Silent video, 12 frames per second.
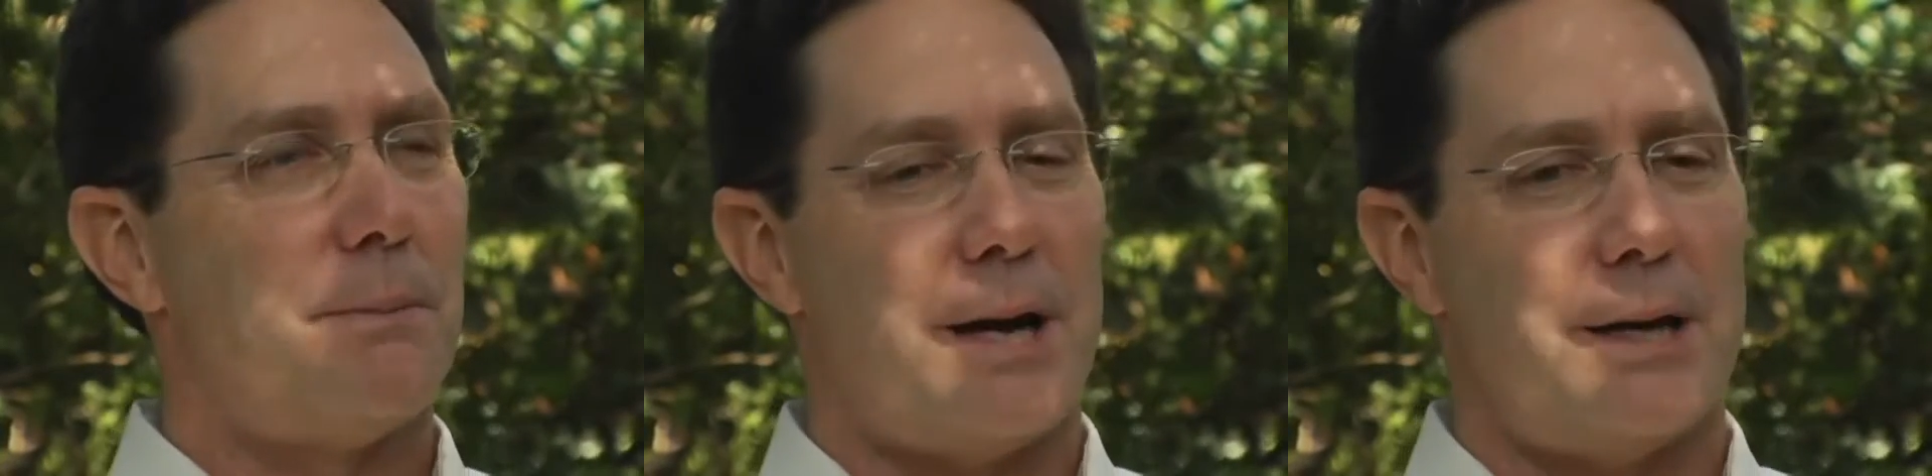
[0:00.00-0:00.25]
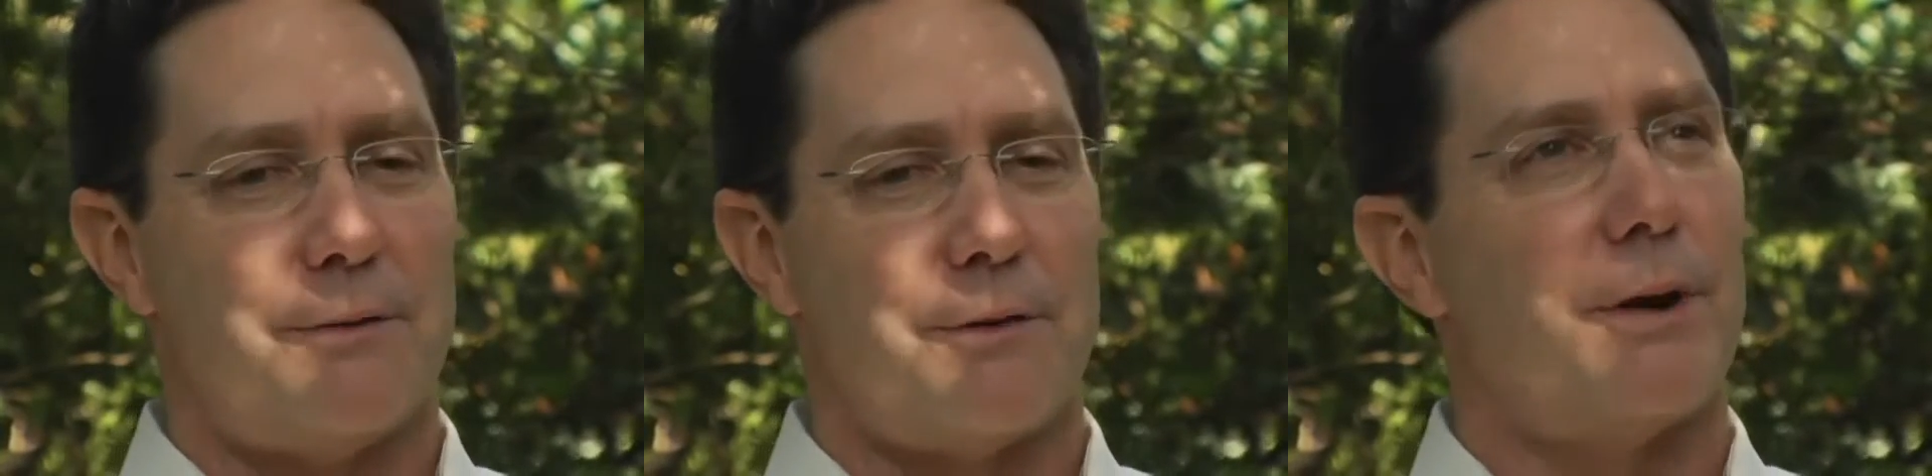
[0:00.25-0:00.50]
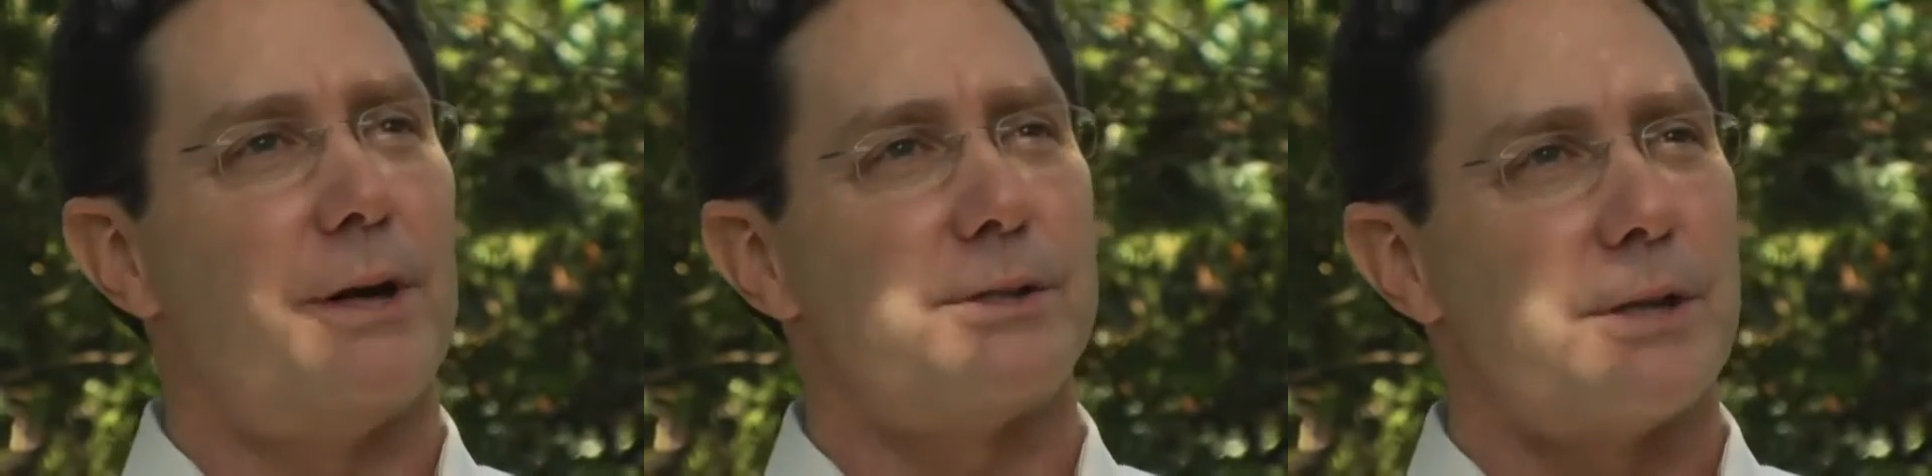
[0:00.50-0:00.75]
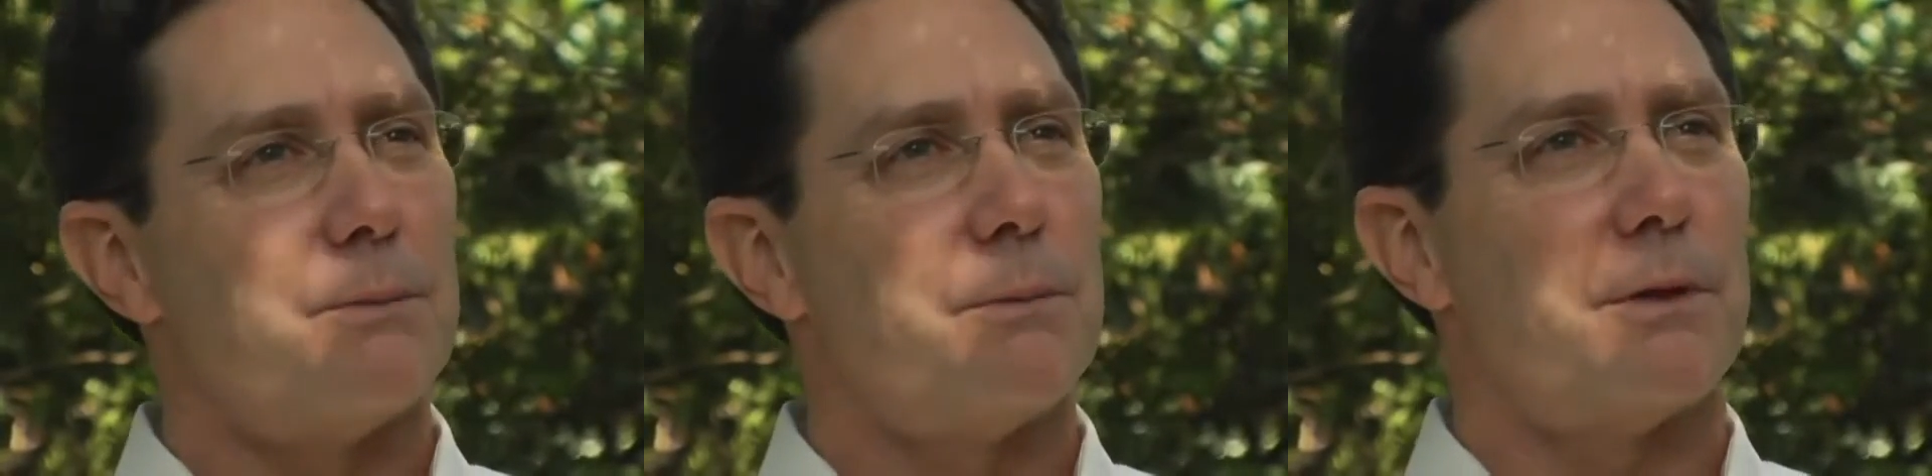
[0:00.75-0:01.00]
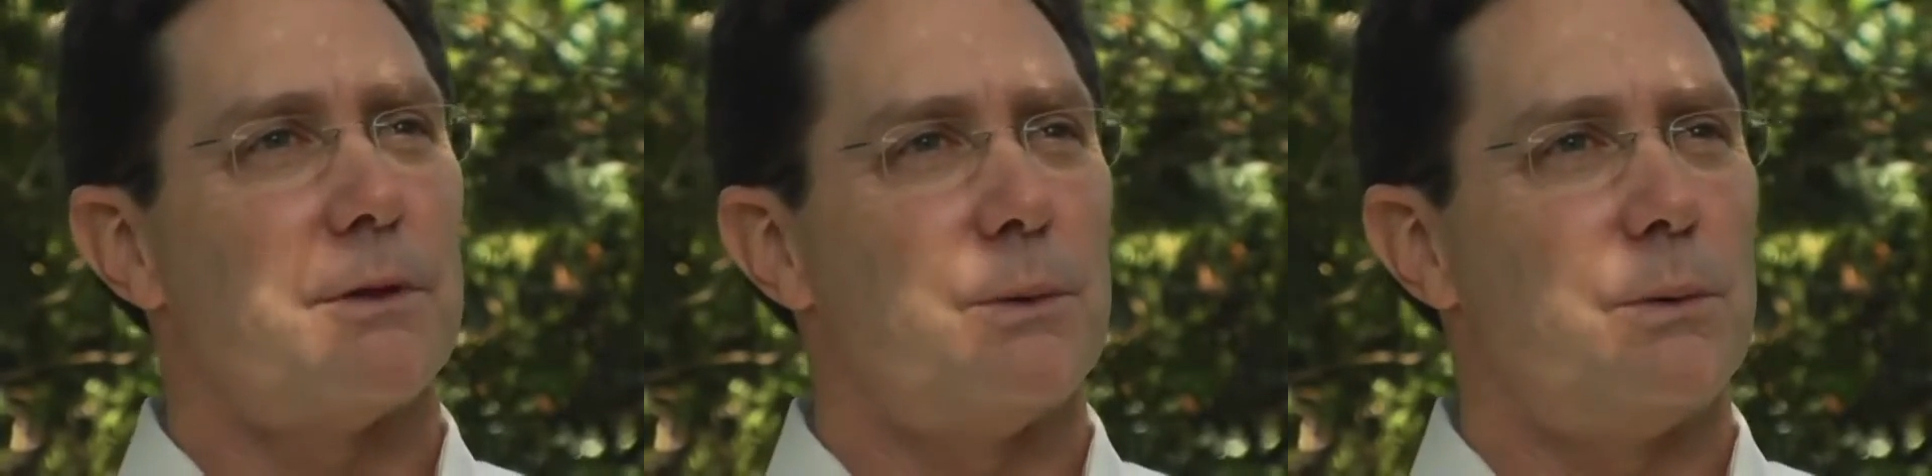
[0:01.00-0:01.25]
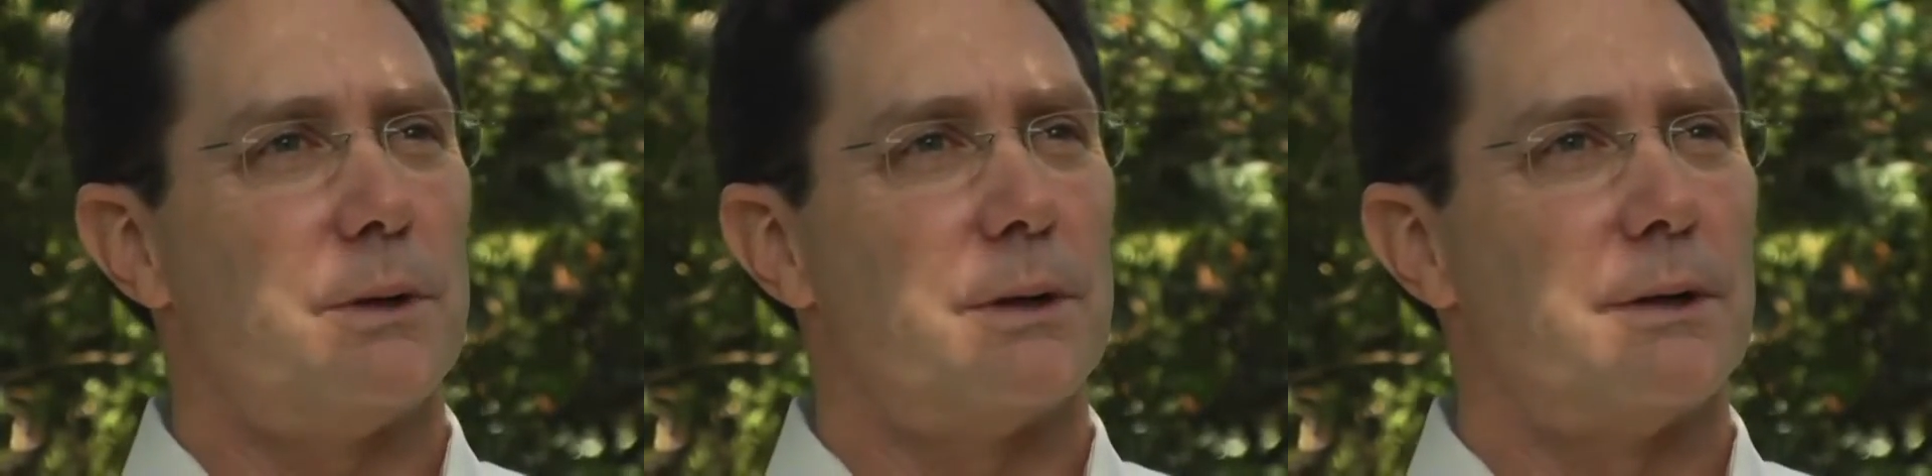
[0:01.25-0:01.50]
body of Christ and with the
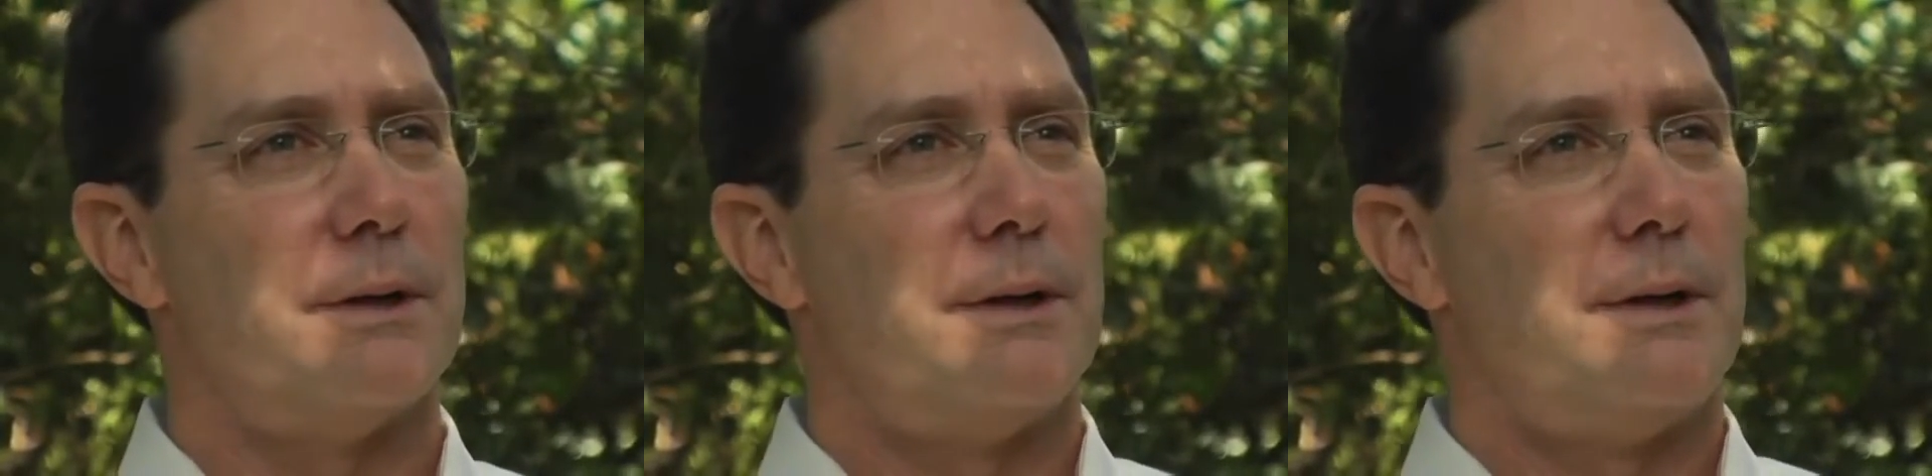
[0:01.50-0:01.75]
Lord,